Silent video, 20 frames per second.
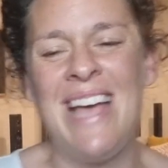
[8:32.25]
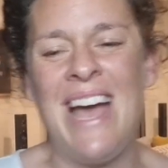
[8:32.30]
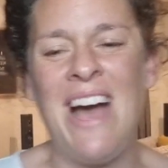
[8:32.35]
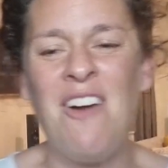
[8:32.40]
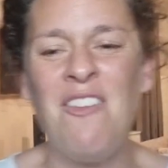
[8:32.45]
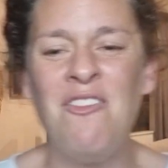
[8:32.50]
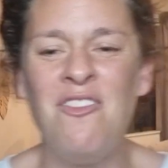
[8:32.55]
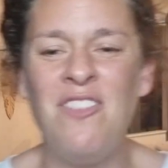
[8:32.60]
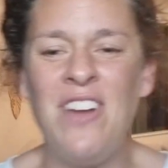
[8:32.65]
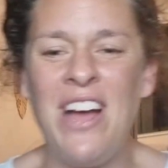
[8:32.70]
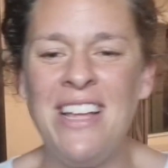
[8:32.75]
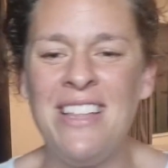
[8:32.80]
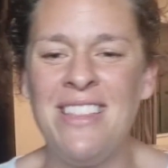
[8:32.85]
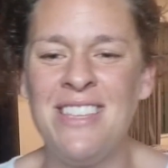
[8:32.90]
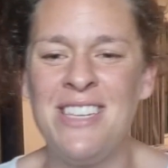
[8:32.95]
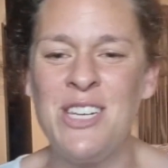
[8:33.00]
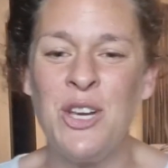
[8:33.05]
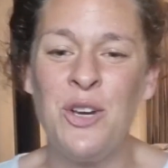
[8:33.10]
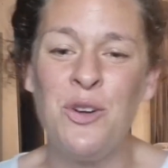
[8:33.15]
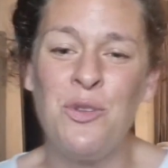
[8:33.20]
our
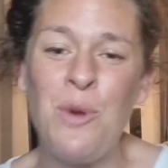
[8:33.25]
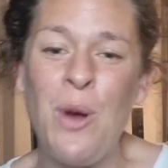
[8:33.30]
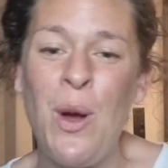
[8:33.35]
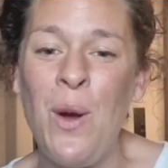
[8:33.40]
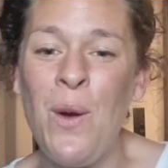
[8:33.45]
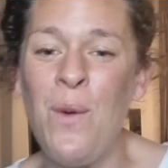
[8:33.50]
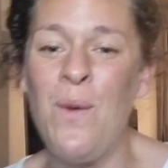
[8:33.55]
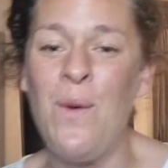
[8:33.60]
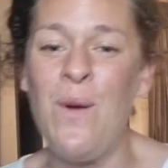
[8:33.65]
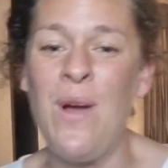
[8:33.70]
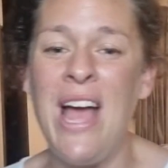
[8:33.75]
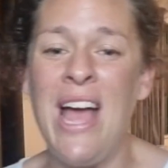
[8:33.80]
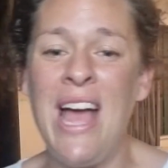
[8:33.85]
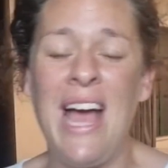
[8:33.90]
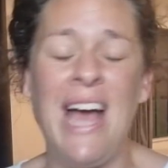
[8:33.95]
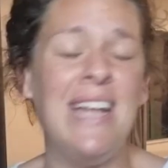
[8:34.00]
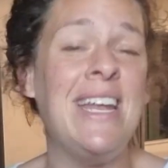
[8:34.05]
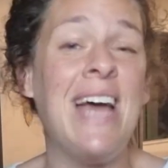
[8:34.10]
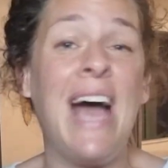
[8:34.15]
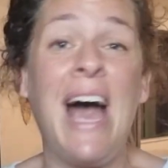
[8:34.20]
faith to grow
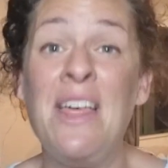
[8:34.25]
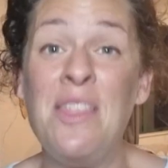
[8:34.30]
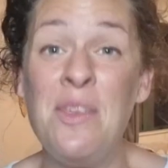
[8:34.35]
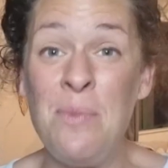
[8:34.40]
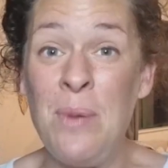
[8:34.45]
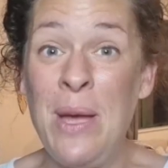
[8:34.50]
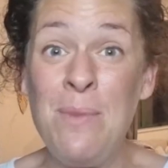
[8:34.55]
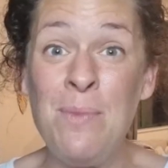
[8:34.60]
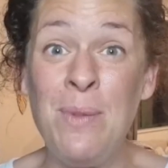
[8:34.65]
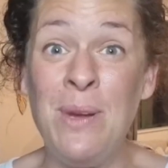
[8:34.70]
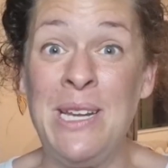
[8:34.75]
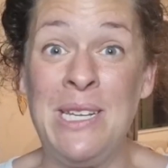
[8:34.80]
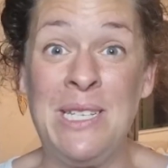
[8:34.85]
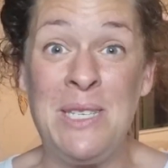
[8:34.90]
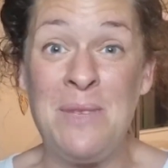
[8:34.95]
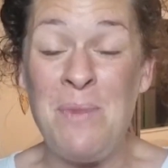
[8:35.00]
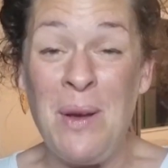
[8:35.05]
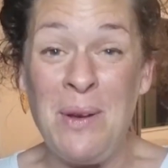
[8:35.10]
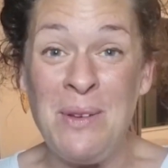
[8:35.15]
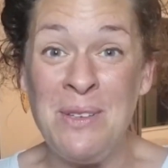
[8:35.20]
and other people are
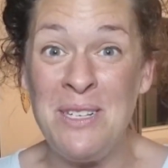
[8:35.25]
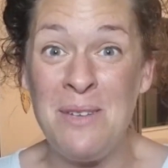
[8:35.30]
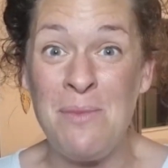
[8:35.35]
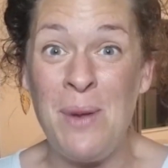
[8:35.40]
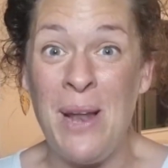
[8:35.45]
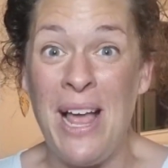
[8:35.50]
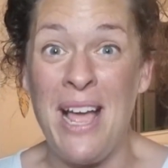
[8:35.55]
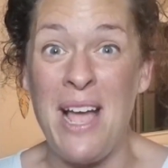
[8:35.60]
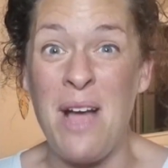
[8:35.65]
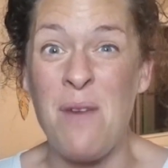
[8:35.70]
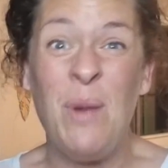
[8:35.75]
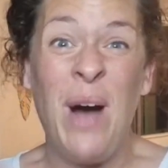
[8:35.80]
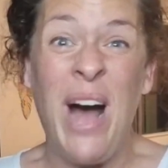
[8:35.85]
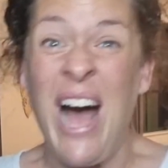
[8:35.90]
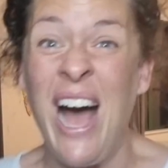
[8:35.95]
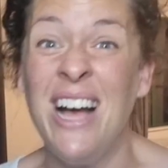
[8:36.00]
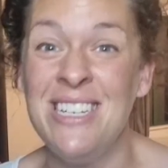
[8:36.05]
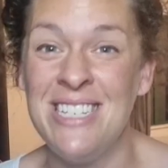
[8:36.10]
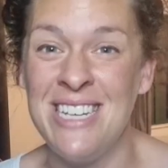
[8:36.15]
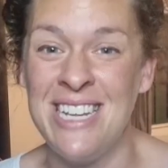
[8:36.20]
supposed to play a
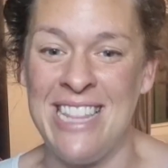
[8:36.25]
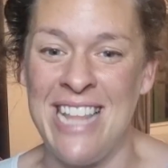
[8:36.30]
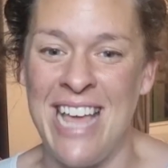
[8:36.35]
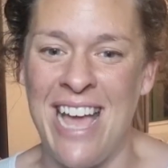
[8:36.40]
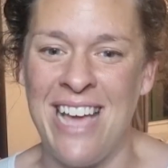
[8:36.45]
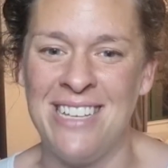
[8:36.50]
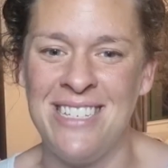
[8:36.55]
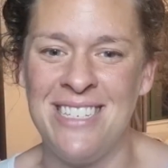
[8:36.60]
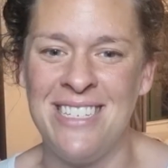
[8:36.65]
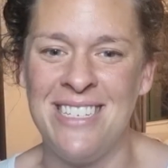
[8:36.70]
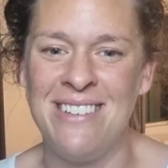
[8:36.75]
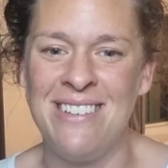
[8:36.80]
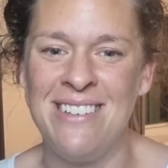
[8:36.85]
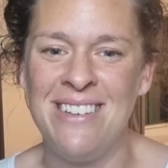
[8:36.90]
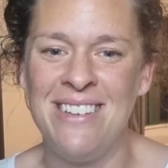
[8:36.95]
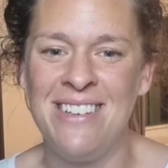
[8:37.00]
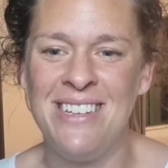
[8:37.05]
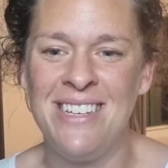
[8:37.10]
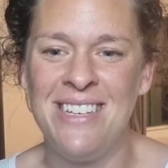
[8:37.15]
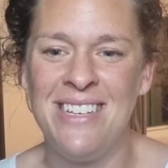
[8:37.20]
part in that,
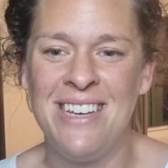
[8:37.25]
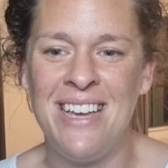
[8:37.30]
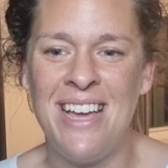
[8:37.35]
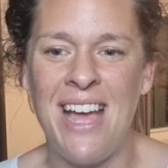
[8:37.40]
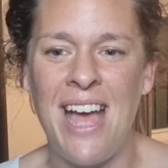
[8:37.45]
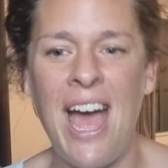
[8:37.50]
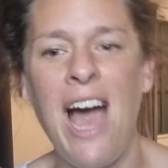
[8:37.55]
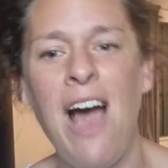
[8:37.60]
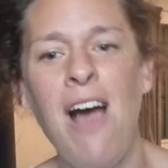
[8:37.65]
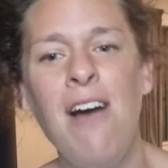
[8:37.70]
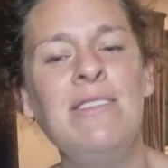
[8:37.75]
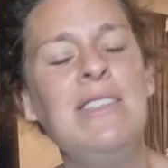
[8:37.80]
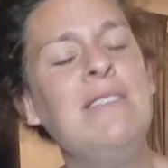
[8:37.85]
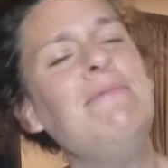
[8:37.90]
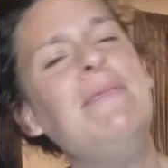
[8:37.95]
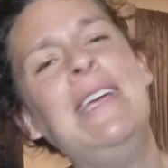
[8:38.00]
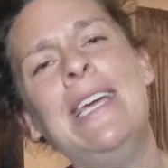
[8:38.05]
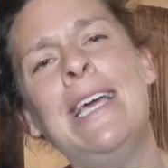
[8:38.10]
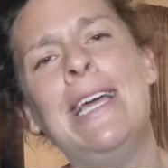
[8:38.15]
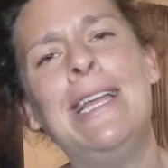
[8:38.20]
how do
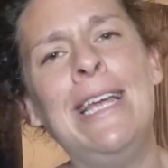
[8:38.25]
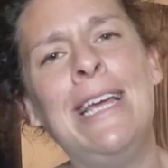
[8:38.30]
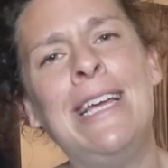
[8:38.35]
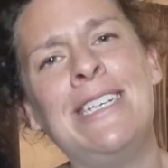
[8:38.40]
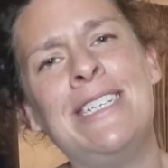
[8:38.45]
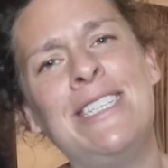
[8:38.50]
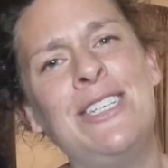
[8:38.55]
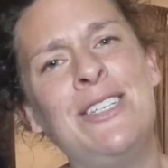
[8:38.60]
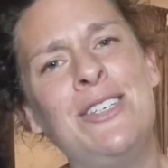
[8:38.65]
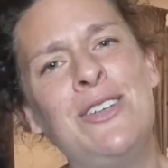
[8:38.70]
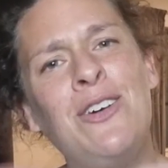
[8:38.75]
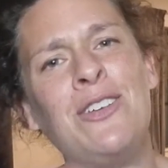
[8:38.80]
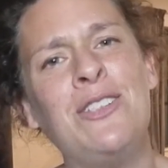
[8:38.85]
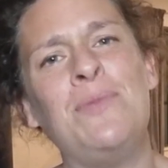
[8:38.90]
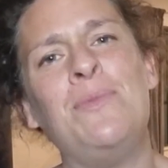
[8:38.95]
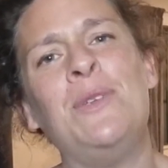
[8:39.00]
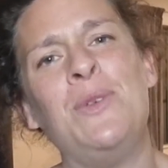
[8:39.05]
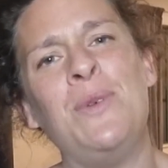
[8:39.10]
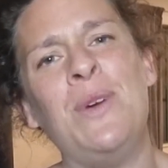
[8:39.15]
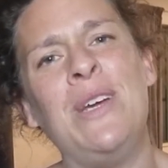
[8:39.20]
we connect the
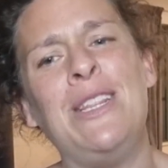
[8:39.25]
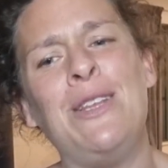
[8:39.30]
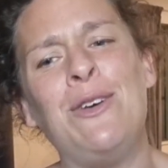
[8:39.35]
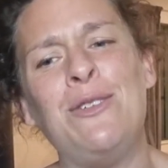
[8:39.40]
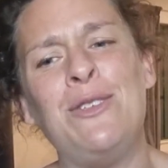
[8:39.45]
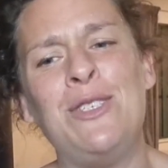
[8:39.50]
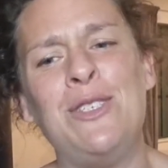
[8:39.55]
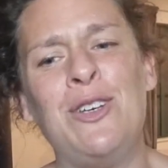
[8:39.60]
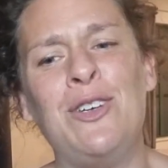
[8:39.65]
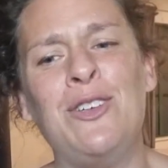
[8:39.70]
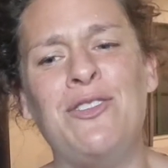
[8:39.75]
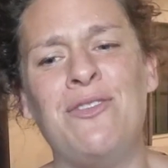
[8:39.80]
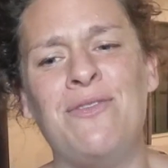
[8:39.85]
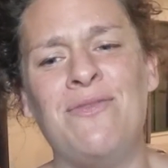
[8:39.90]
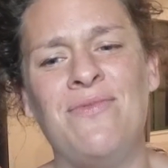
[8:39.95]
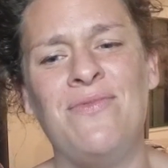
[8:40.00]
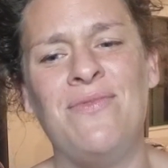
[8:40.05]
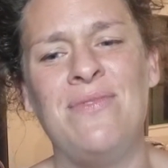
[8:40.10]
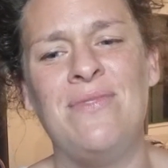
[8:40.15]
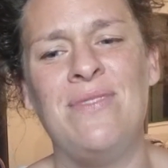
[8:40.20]
dots between those two?
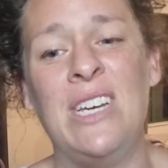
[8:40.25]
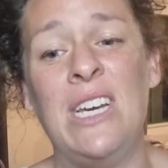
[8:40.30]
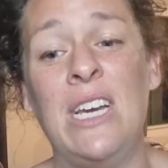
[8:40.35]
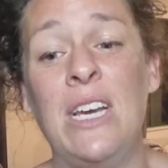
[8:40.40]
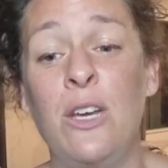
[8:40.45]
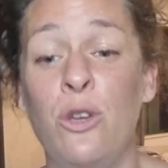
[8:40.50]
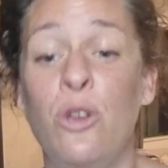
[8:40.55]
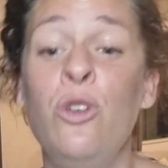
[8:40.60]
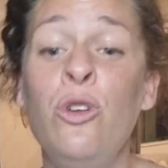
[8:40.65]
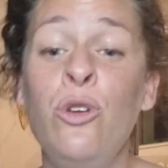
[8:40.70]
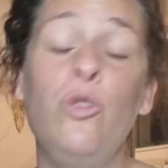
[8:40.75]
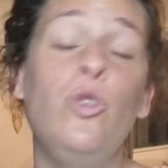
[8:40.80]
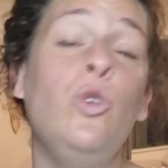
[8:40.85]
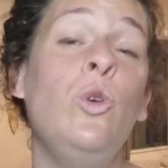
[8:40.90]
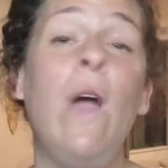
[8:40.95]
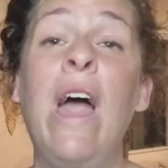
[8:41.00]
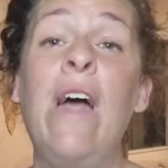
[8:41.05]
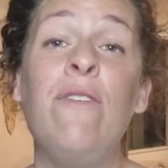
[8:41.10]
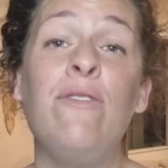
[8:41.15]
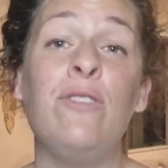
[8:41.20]
You know,
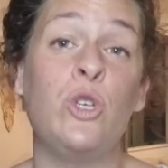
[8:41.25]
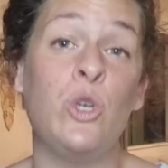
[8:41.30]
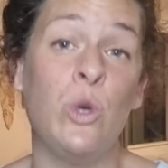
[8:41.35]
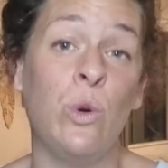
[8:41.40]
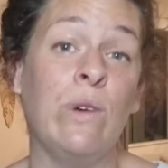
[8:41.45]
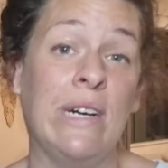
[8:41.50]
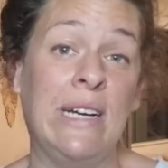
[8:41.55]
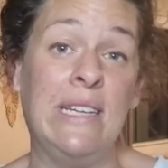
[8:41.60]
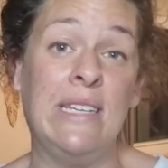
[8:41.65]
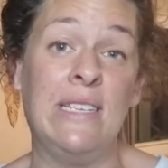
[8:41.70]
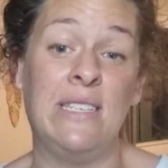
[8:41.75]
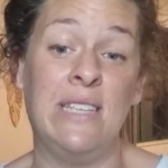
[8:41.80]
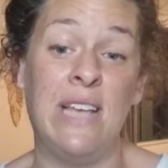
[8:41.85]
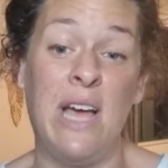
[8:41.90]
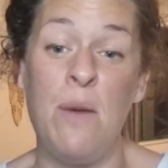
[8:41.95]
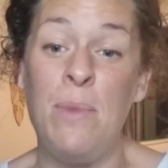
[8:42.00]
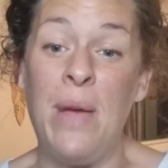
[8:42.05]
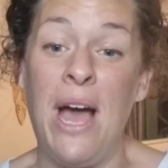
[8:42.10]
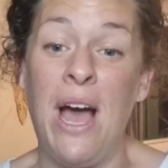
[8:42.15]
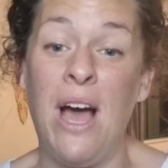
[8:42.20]
you have a choice
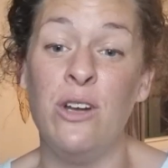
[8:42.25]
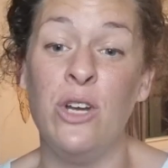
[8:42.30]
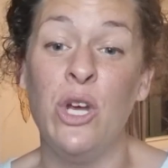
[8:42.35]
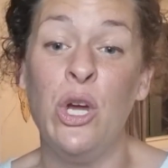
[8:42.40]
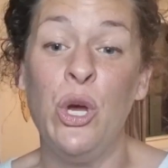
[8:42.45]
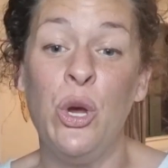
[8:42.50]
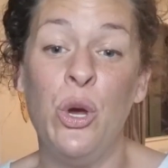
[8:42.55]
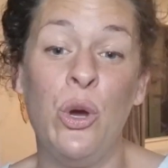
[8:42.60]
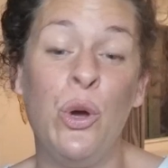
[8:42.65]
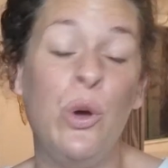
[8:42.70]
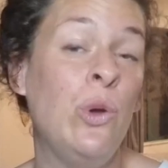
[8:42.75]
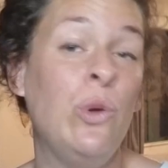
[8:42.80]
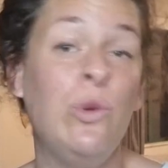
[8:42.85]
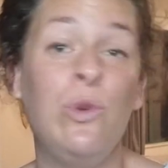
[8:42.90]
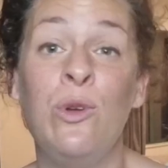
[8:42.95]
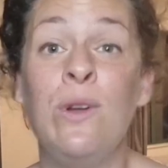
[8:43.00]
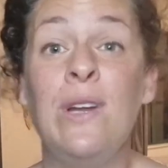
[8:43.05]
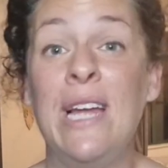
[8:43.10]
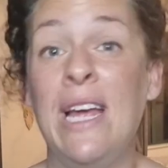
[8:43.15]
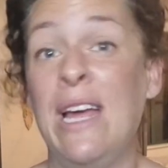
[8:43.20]
about who
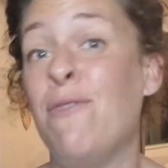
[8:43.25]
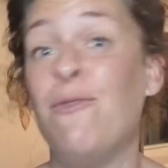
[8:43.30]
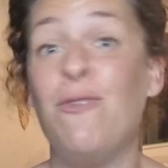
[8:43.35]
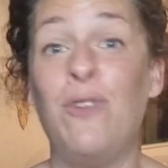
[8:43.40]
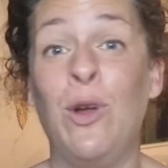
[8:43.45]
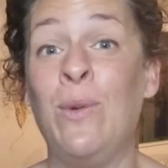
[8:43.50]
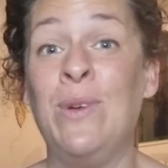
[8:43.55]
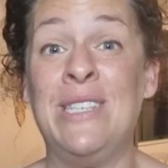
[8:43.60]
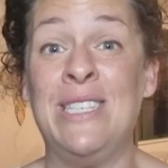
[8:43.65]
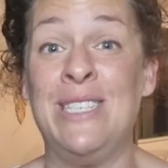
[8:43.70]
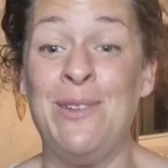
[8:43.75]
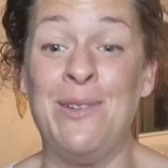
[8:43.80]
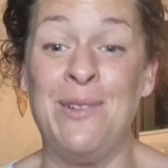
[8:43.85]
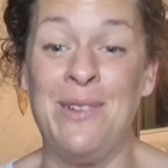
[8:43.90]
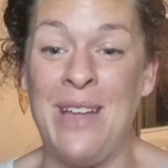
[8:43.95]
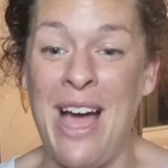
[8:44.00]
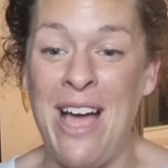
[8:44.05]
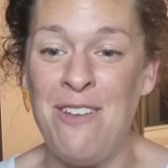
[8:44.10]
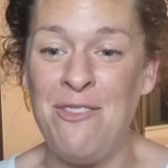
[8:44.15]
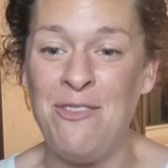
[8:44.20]
you let influence your
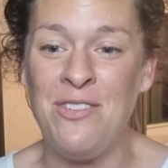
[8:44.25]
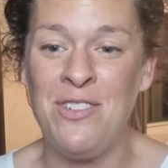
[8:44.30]
life.